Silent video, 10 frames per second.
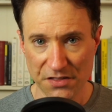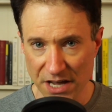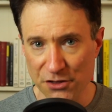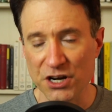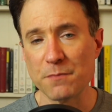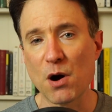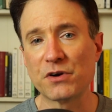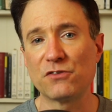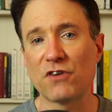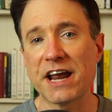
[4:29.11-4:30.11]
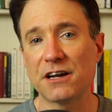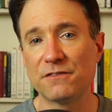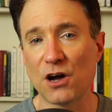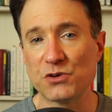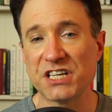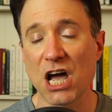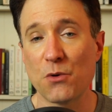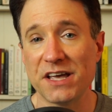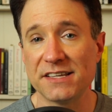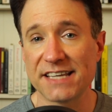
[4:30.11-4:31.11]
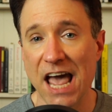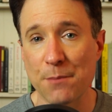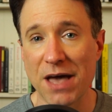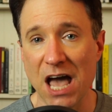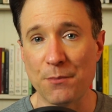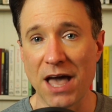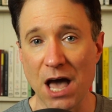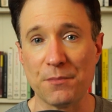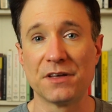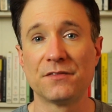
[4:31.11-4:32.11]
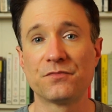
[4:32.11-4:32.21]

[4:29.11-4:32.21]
The other component rite of O T O is M M M,